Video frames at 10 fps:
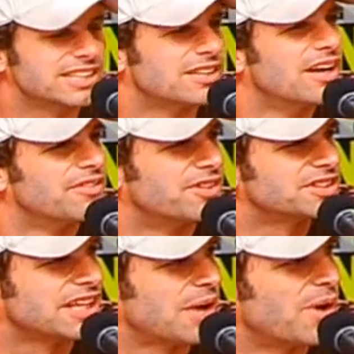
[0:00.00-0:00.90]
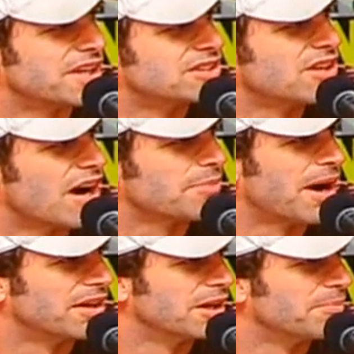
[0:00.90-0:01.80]
I guess first thing I wanted to
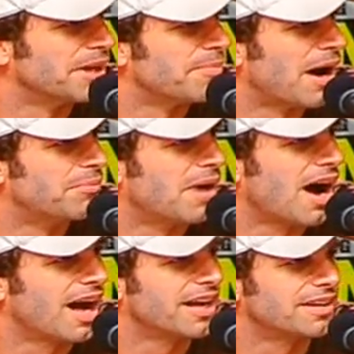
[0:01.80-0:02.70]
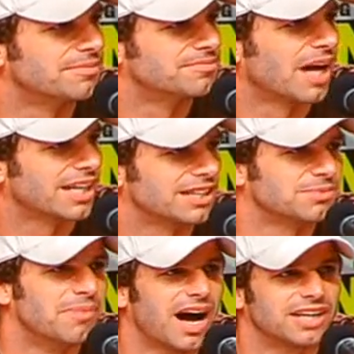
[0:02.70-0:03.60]
talk about a little bit about my
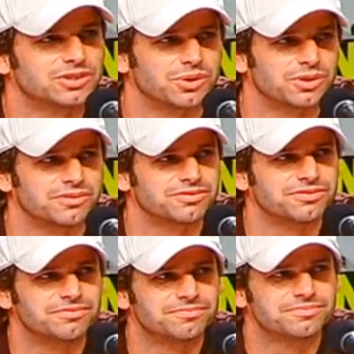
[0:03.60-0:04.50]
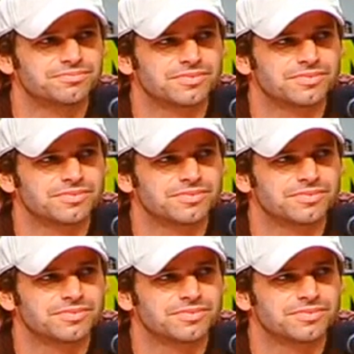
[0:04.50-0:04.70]
sort of